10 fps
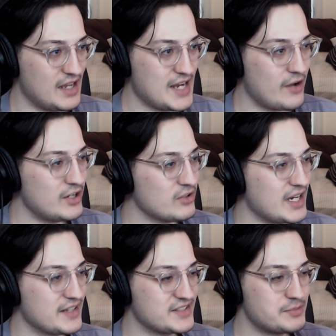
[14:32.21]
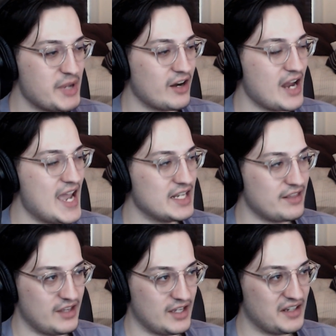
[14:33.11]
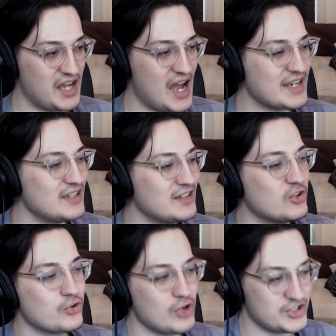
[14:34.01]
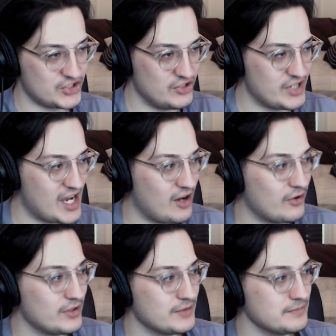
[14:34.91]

Now I don't gotta spare anything. I can crush you now.